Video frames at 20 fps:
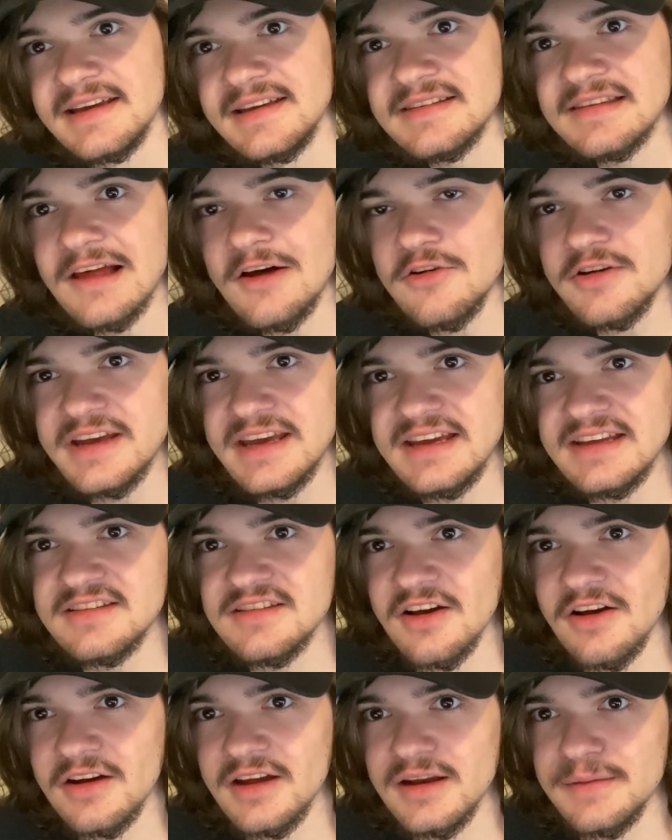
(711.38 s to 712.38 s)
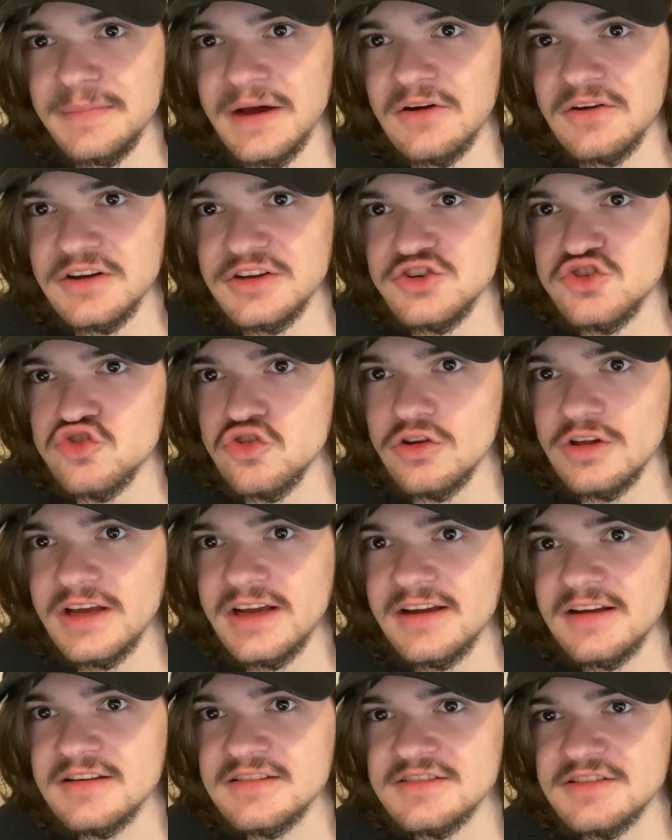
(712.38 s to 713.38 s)
He's low-key talking about
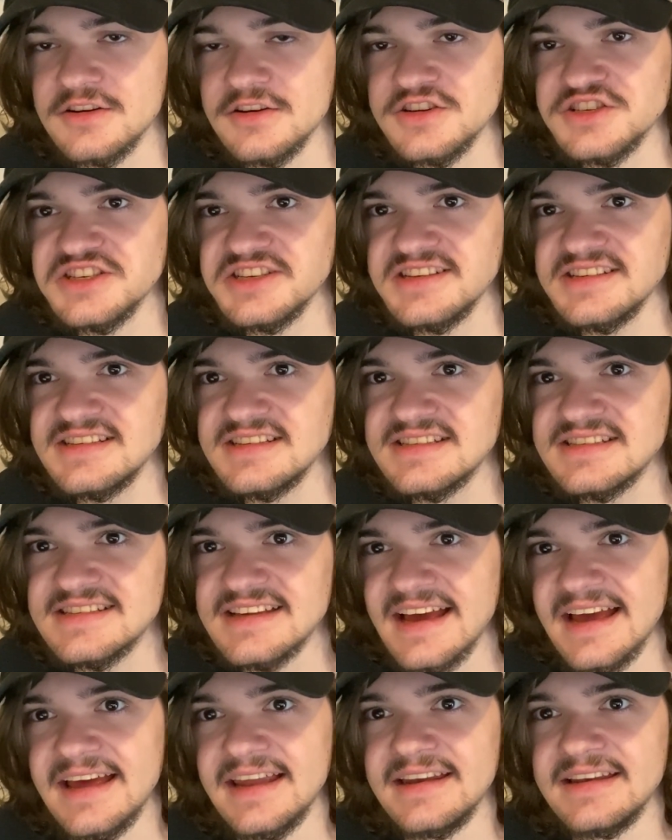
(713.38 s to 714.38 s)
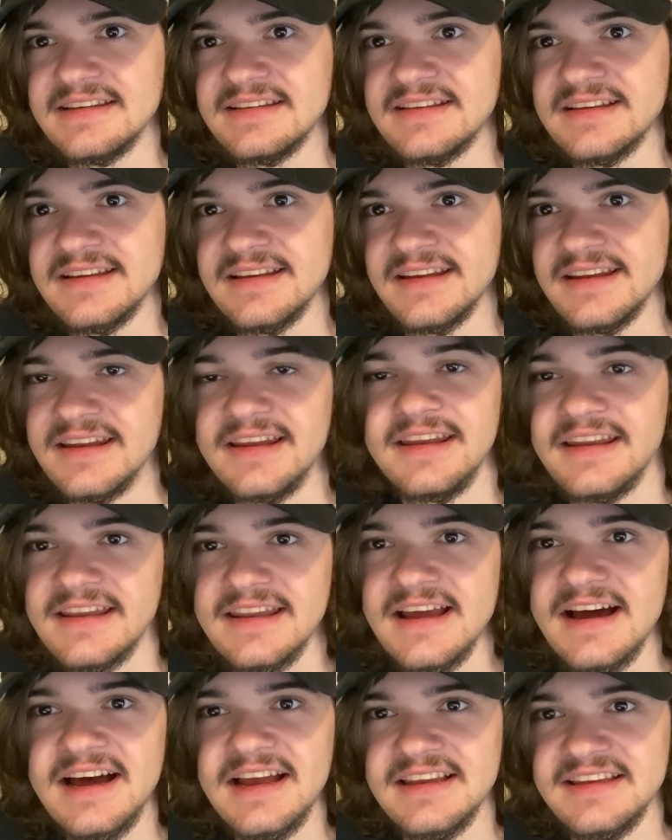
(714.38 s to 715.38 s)
controlling his urges and
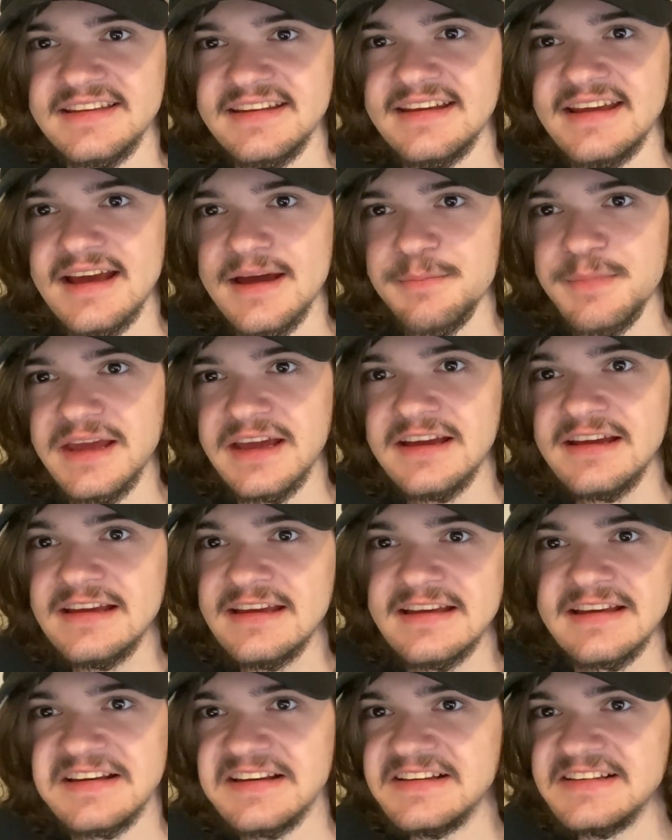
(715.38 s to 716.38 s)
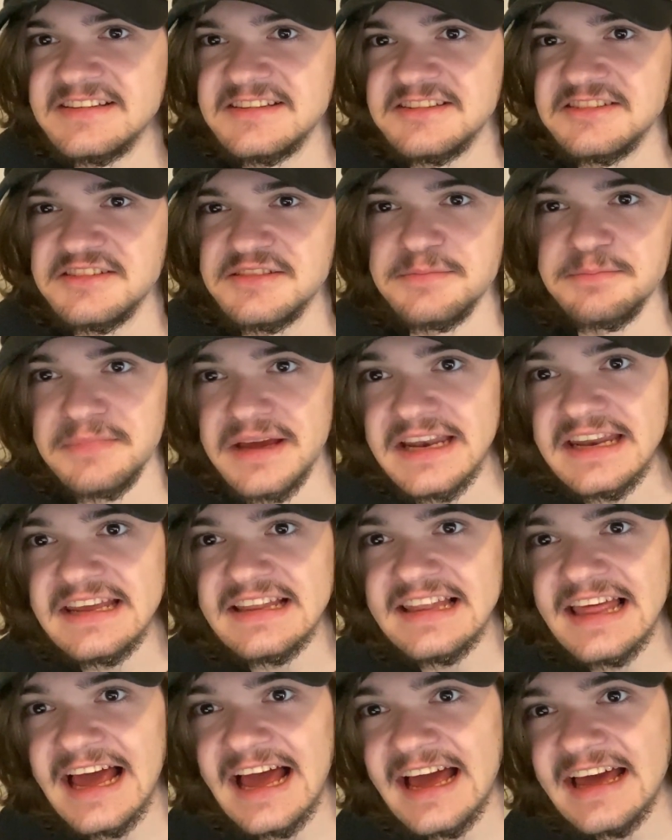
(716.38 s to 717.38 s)
not DMing his mini
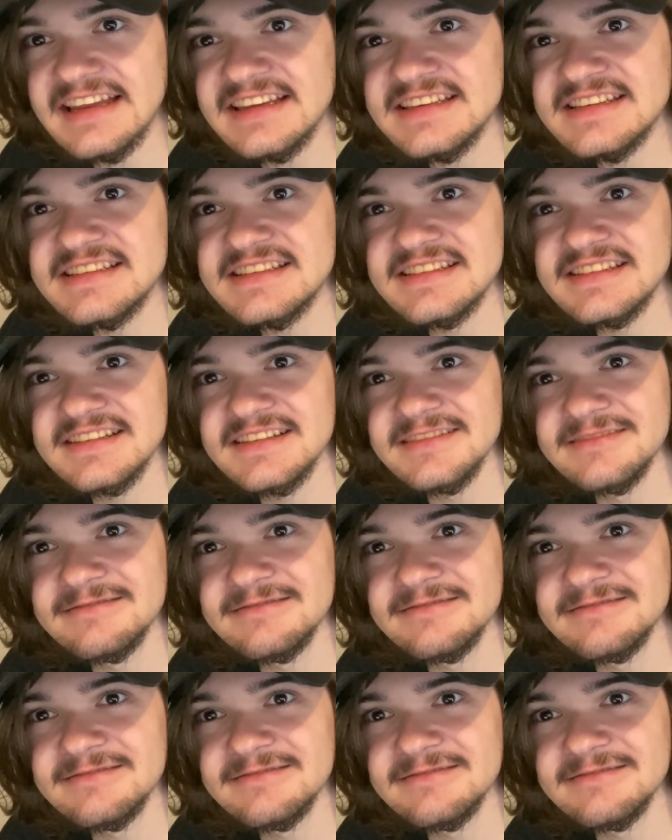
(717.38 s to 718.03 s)
lads.